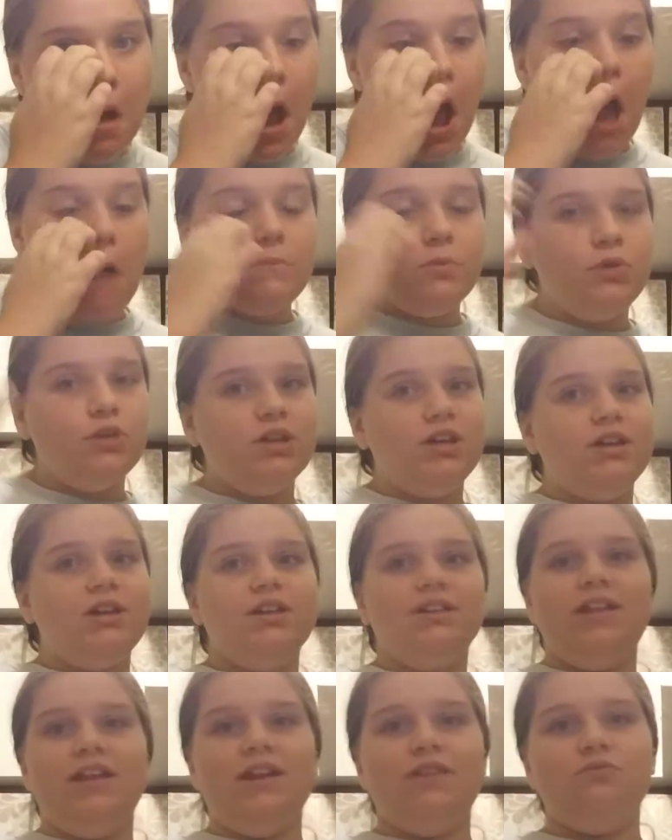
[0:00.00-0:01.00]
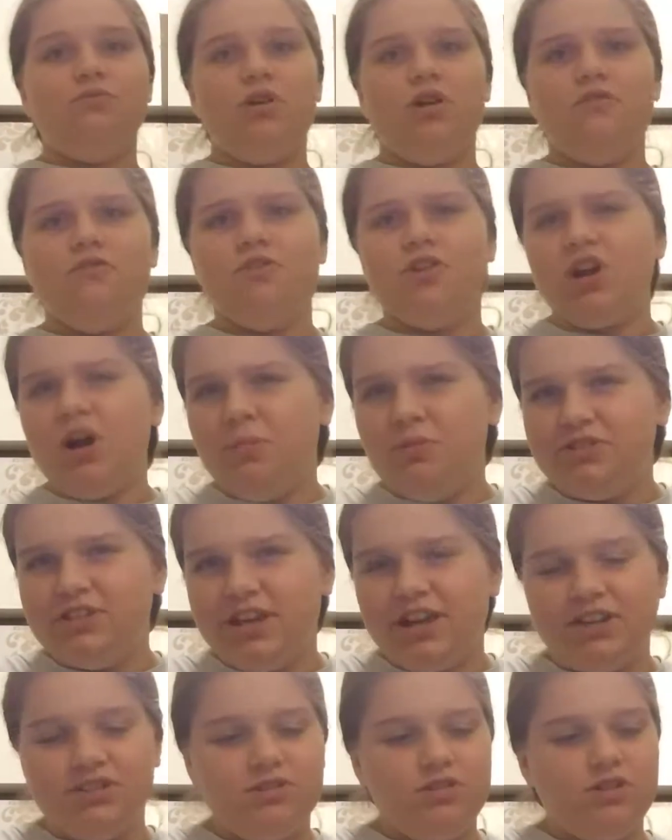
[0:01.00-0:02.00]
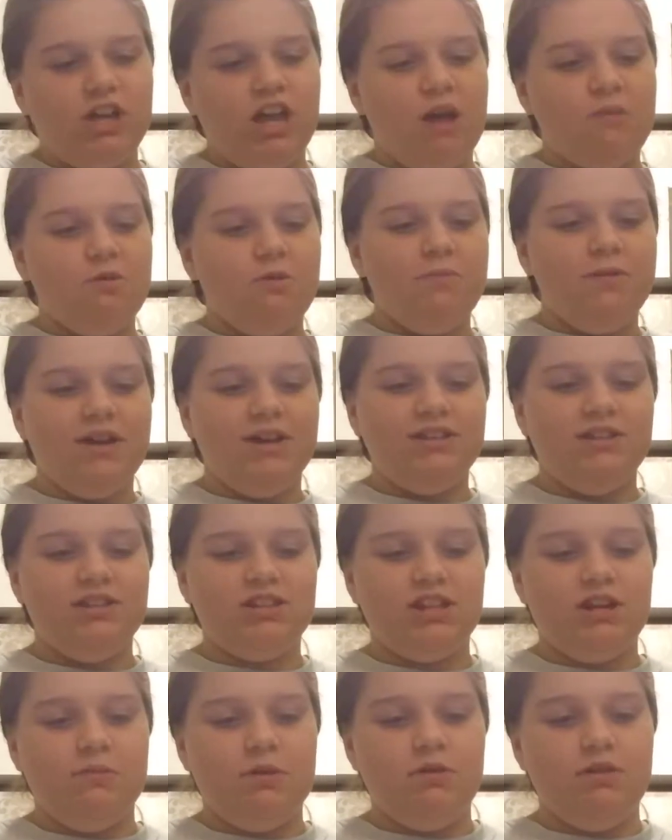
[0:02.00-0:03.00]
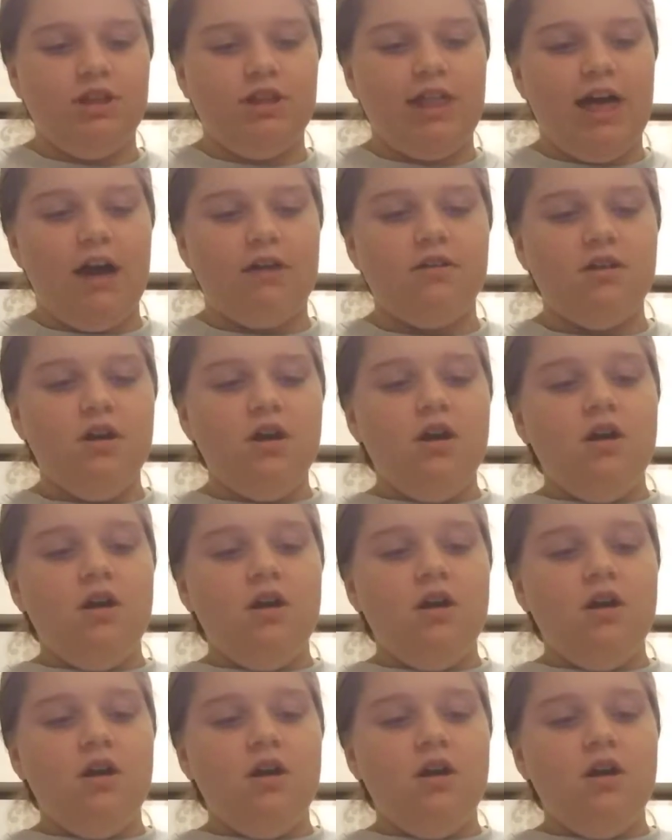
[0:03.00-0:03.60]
I'm only going to let it run for a couple seconds on camera because it's going to be really loud.